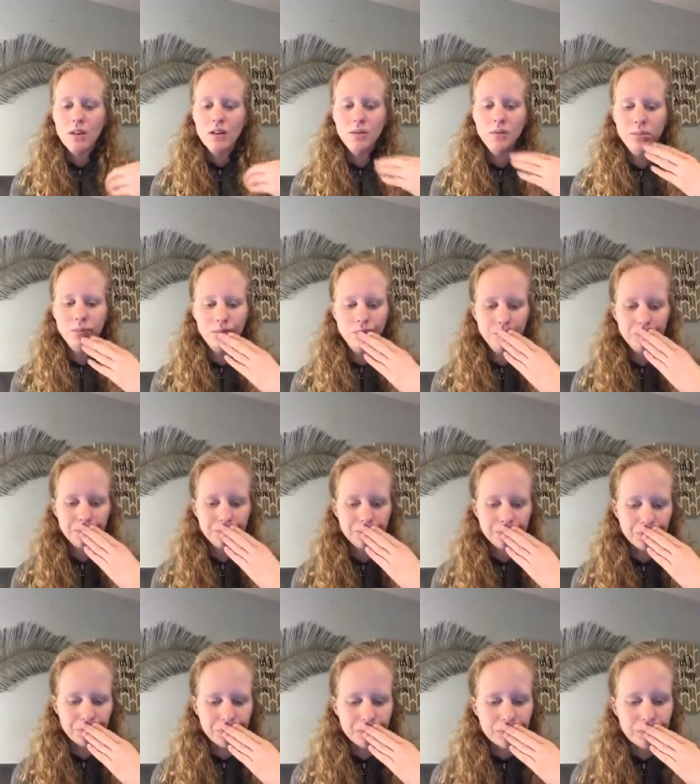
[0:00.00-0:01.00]

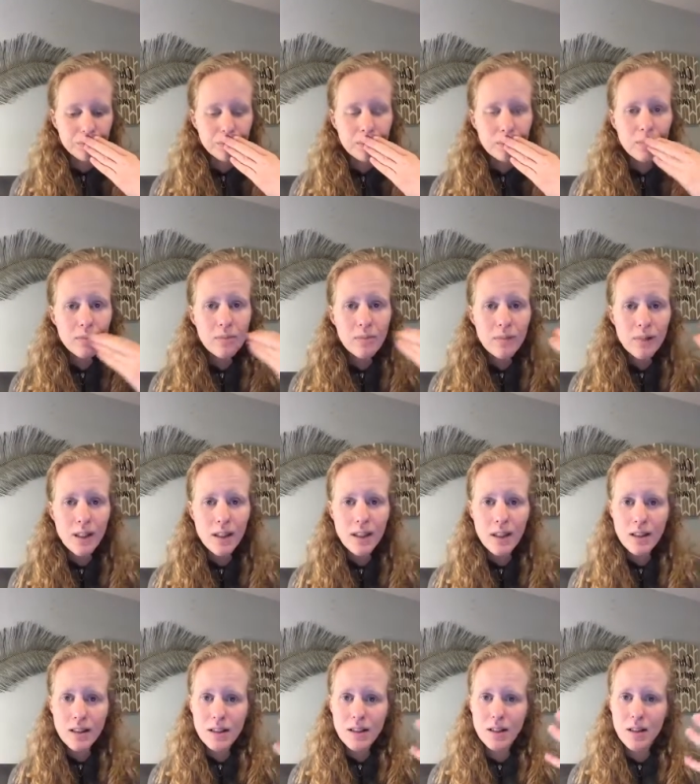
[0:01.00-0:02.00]
And
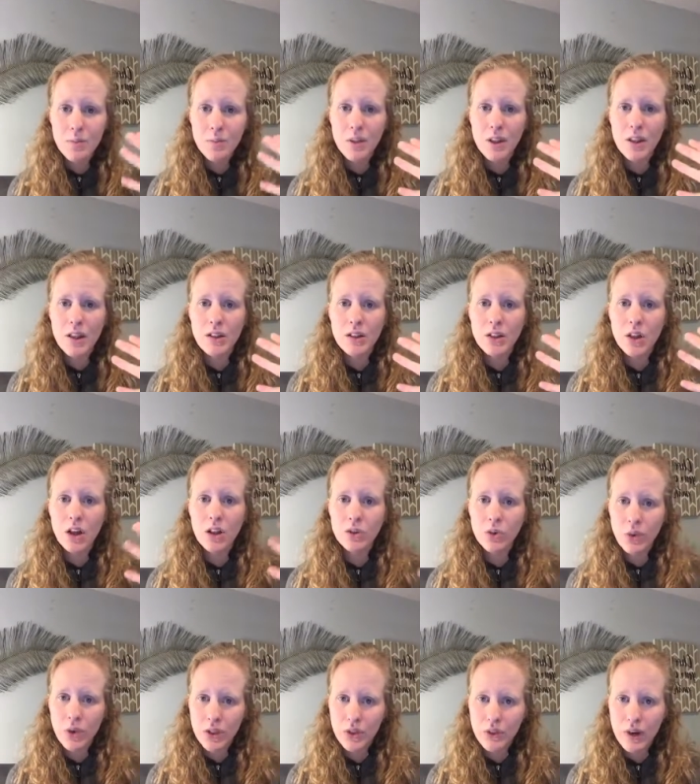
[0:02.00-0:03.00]
this is something that's called
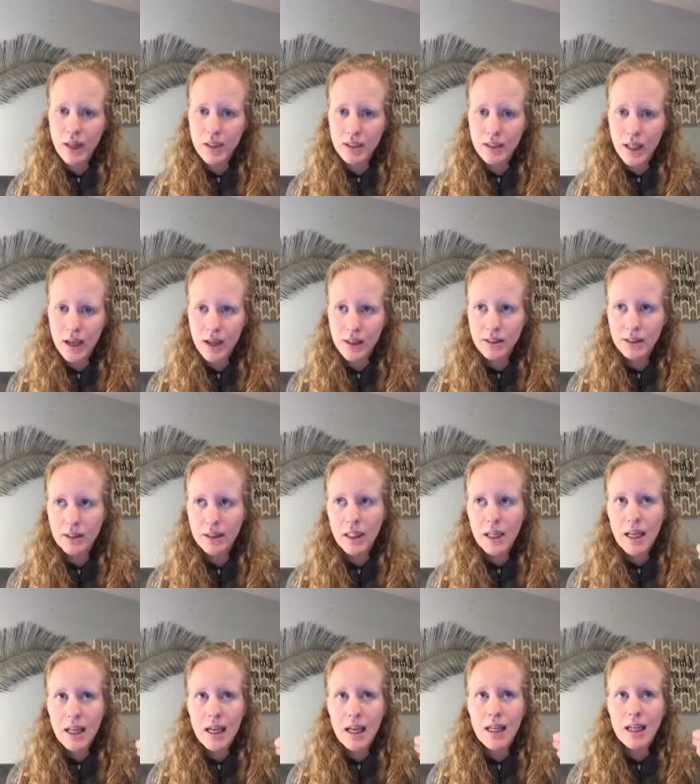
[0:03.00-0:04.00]
orthorexia.
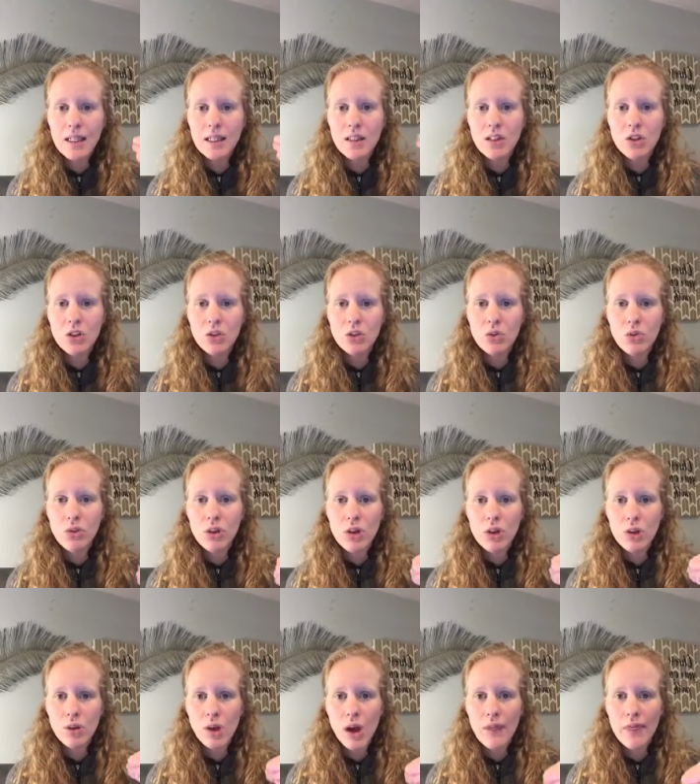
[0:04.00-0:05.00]
And it's a
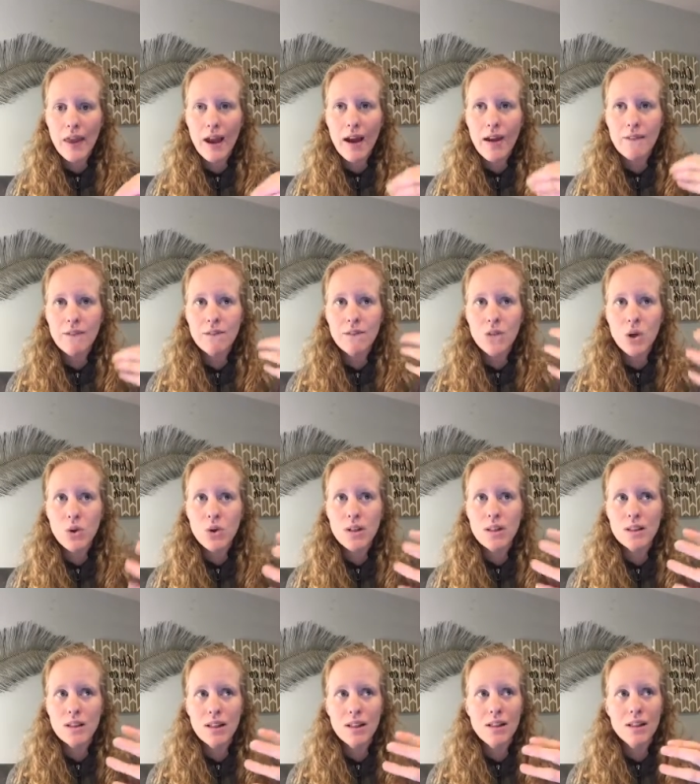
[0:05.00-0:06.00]
disorder that
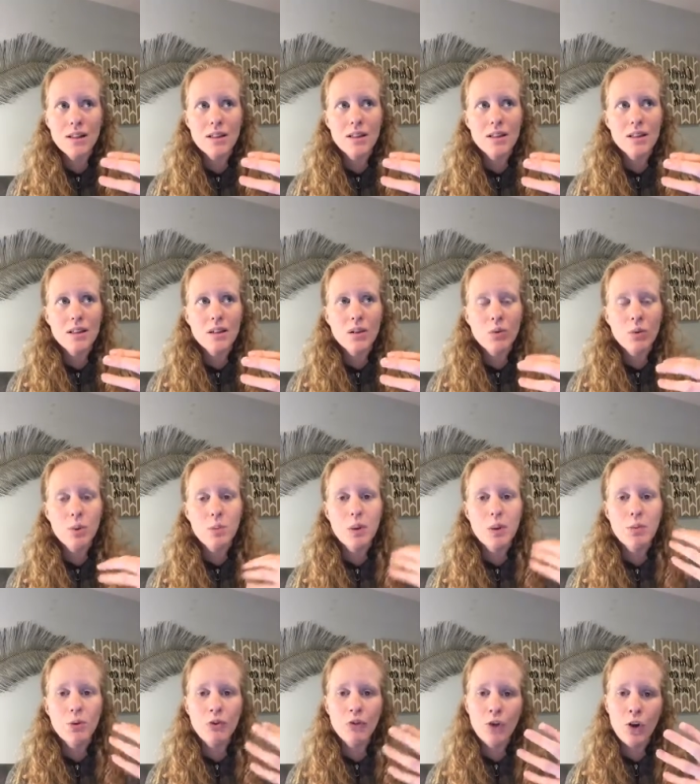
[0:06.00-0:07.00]
where
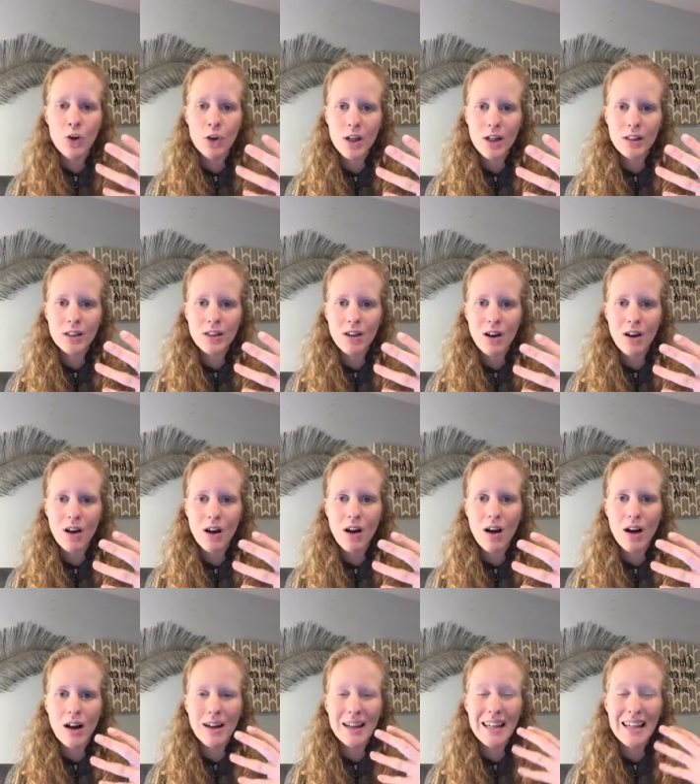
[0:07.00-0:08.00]
people focus
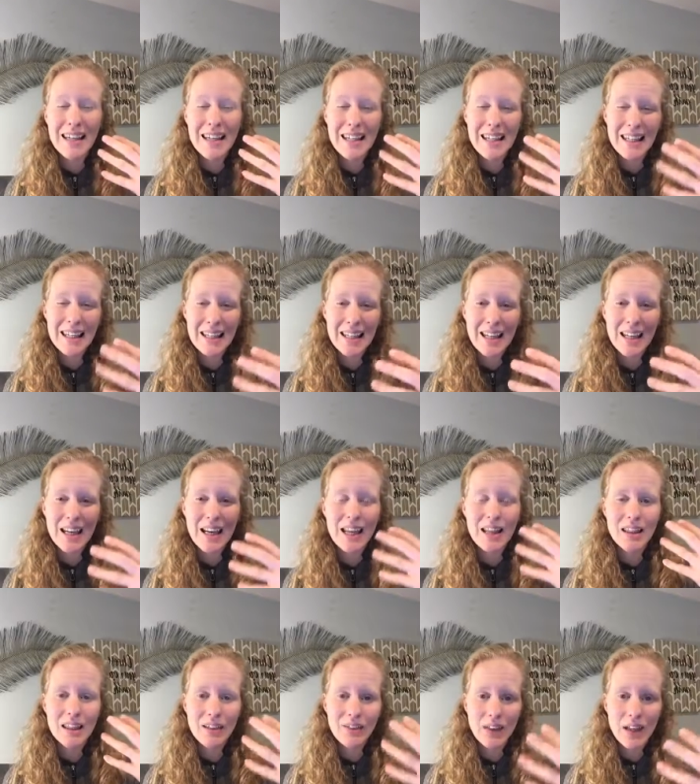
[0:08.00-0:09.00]
on eating
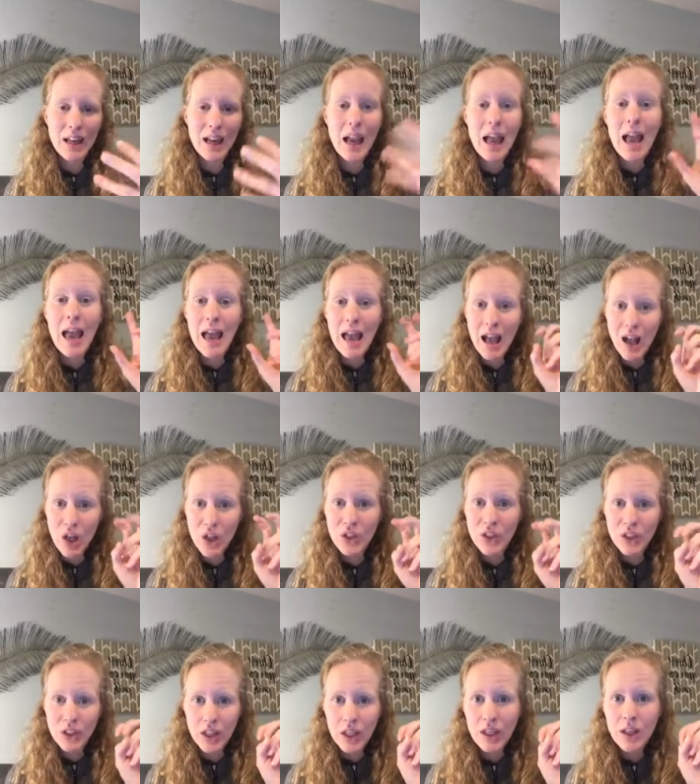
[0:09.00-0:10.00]
and living
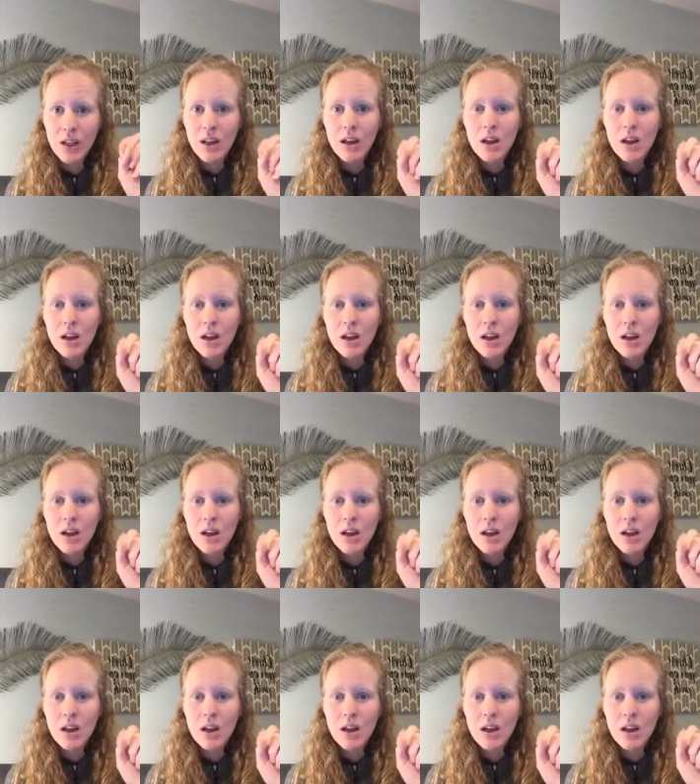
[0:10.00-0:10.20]
healthy,